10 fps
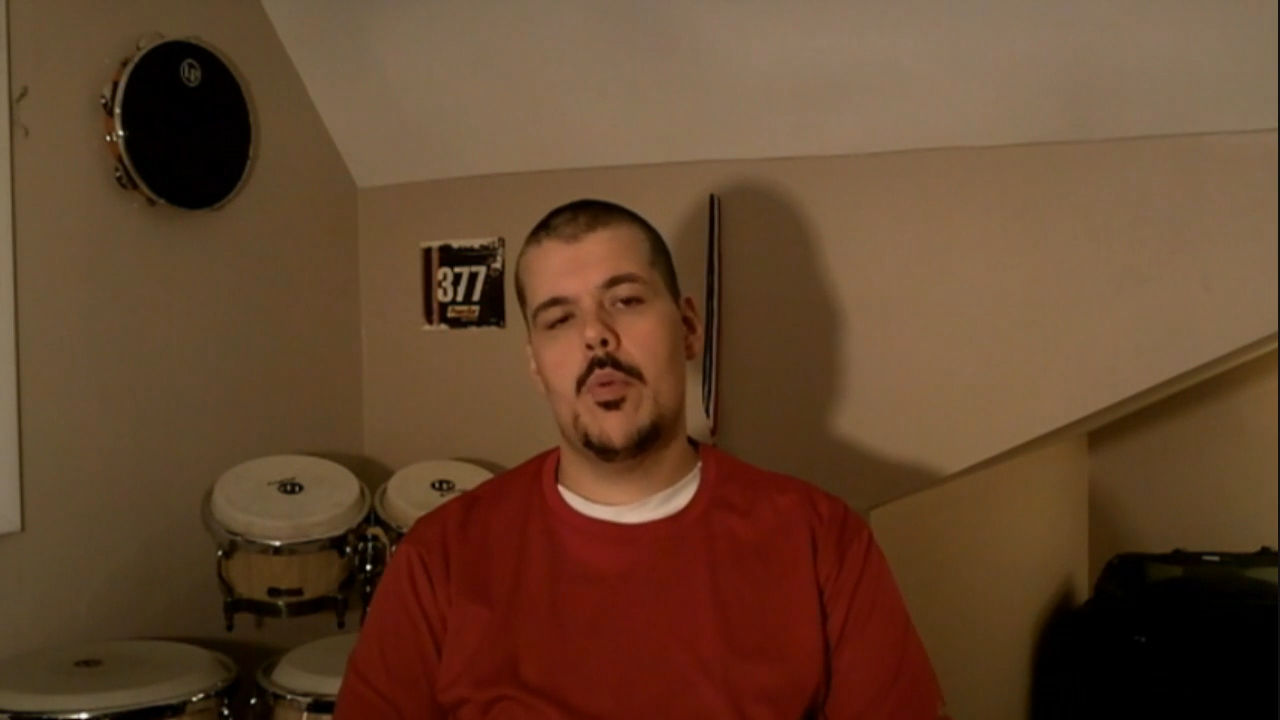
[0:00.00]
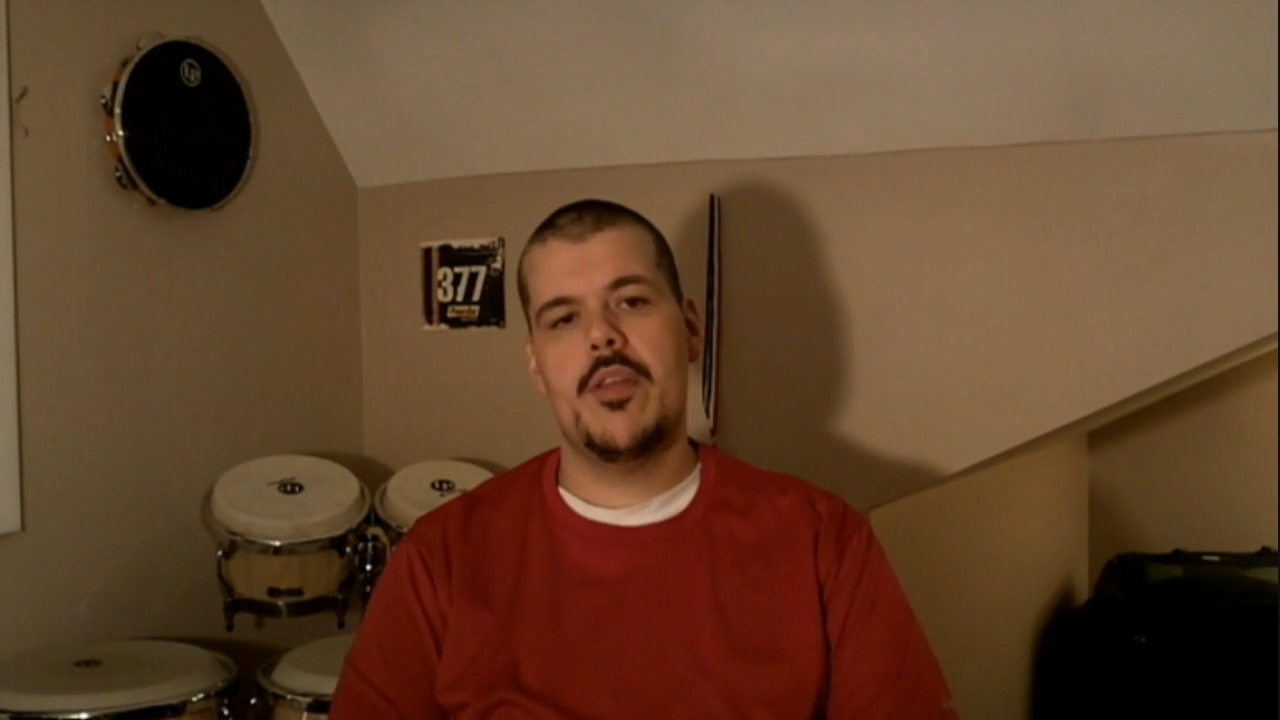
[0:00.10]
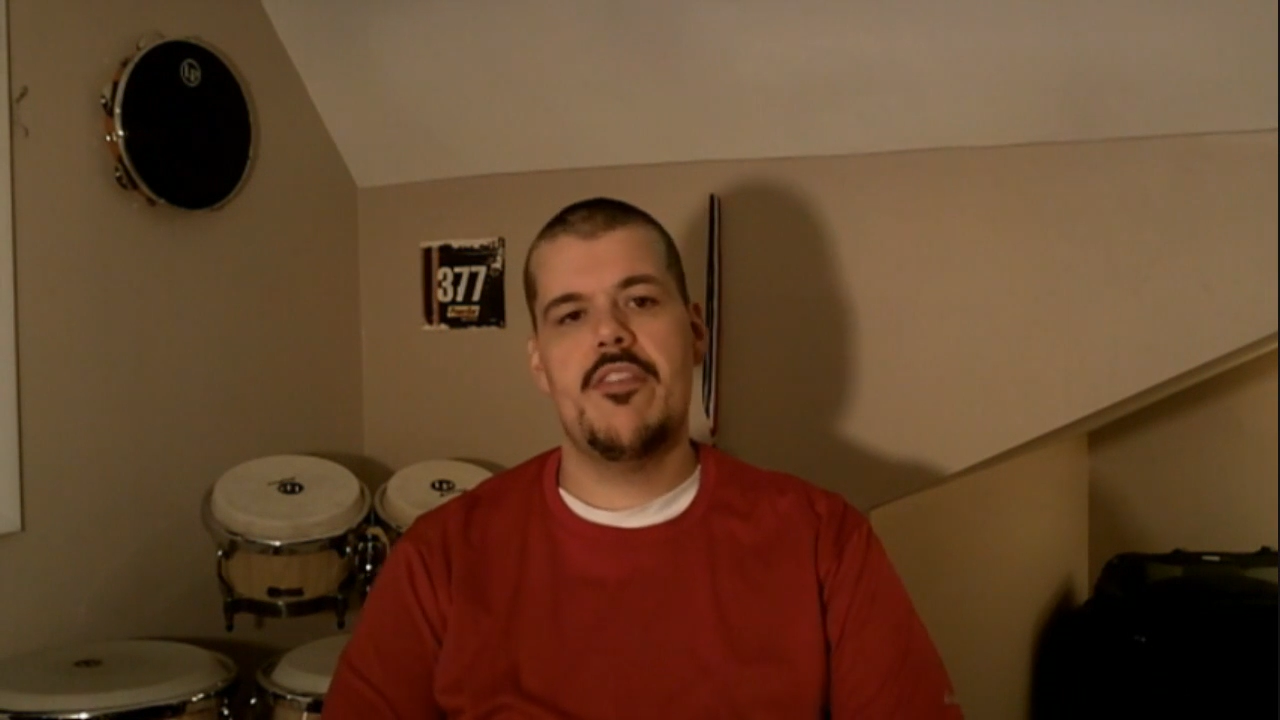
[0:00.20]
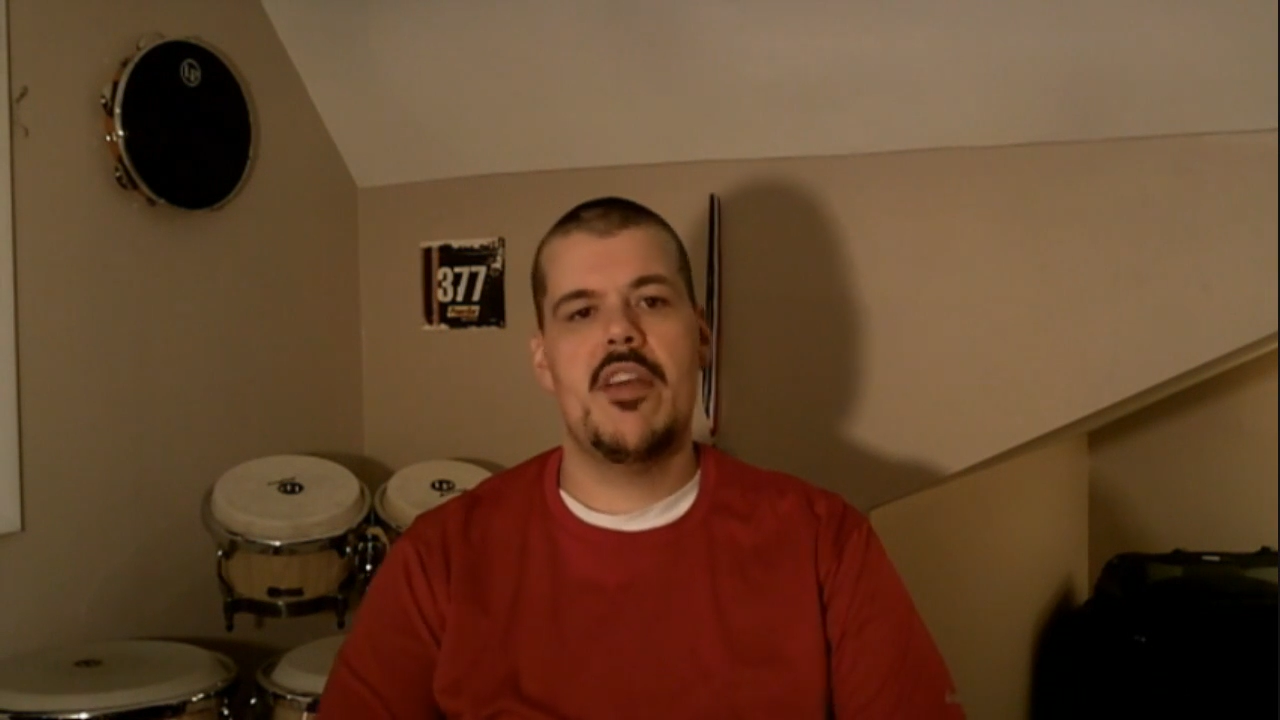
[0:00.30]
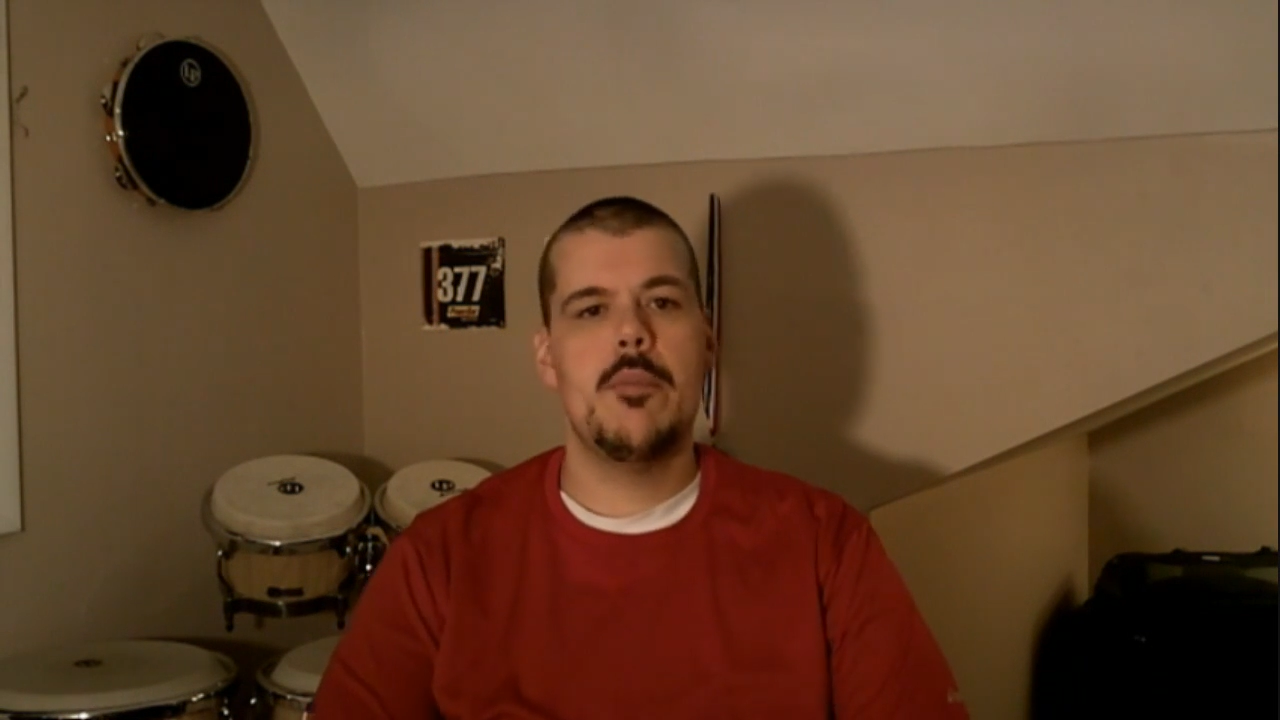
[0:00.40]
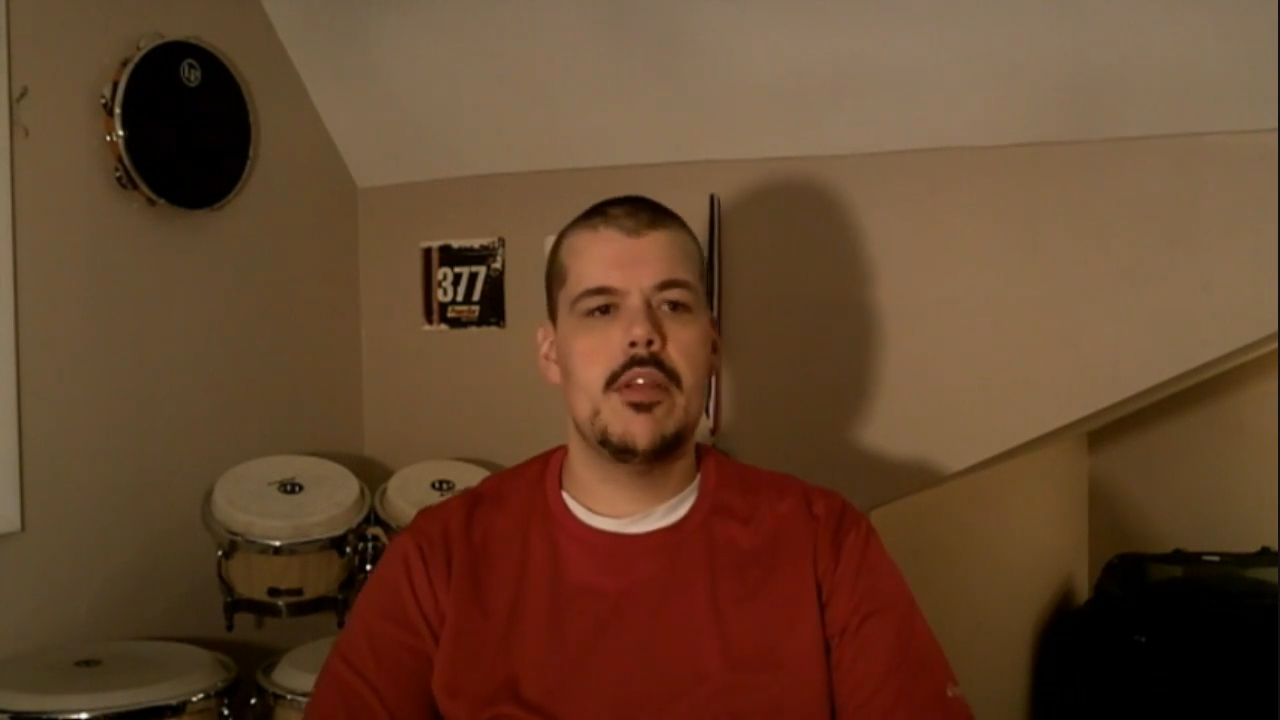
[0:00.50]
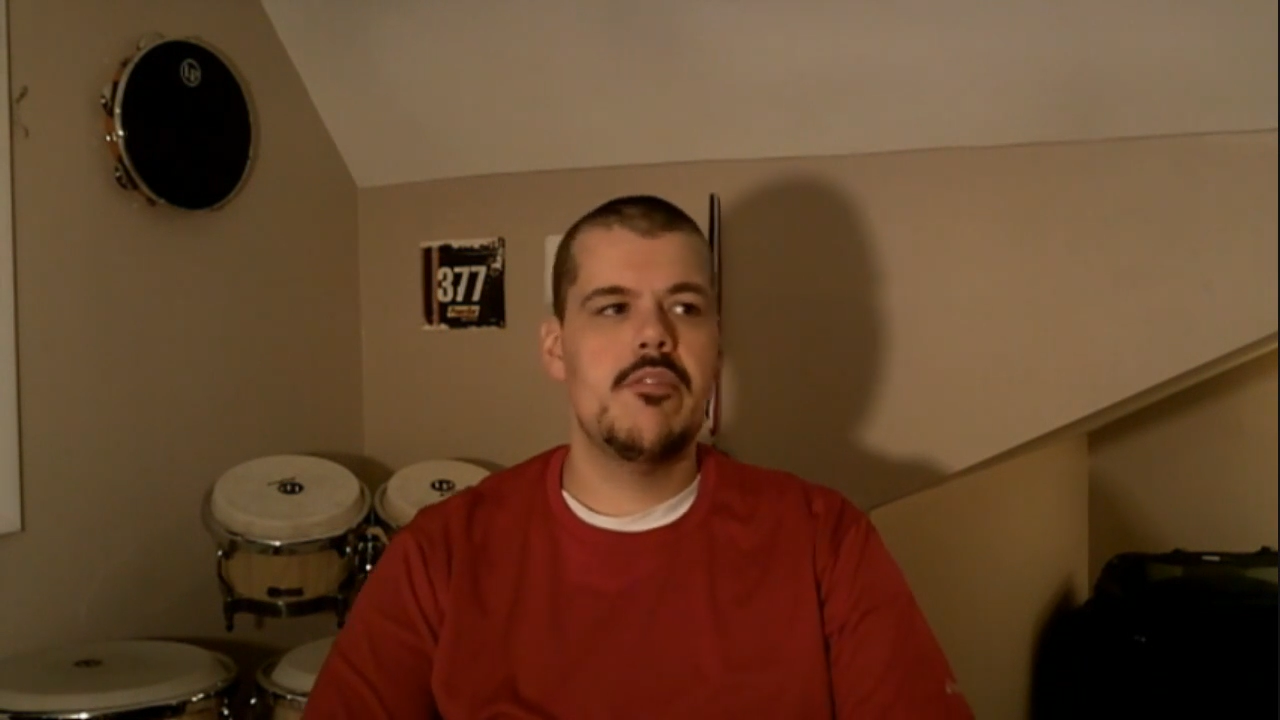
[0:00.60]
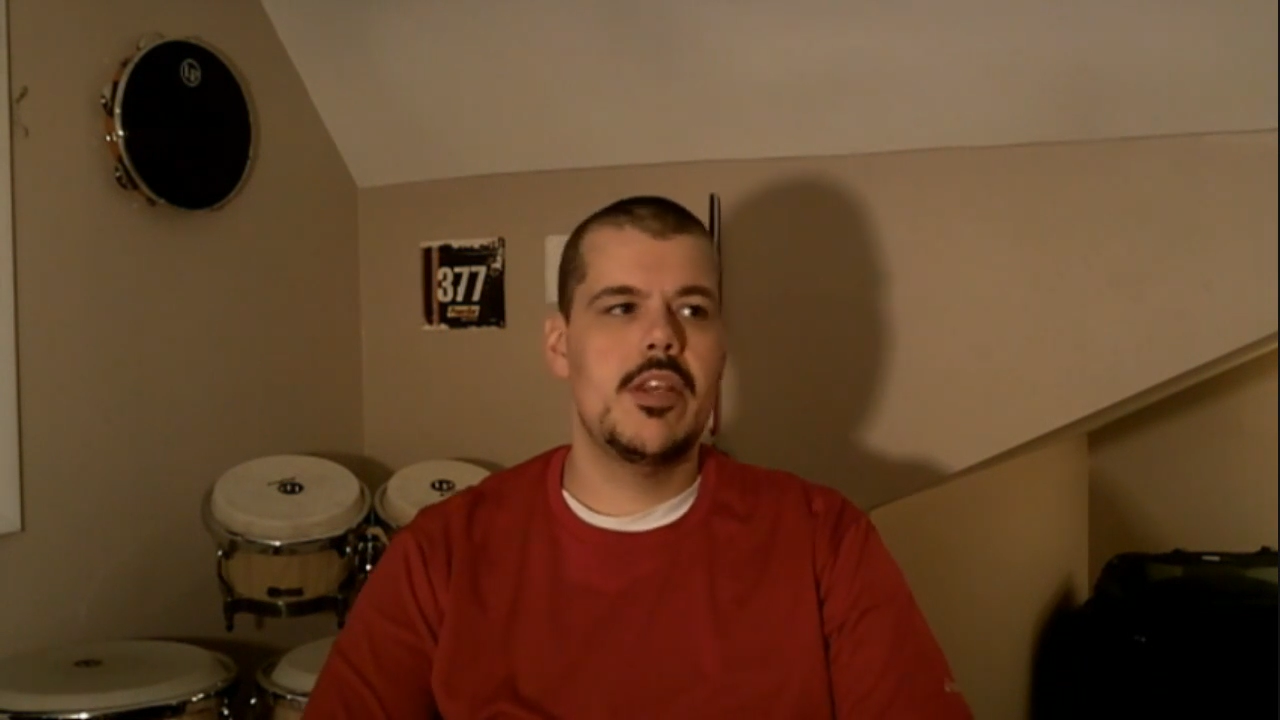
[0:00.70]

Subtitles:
25-minute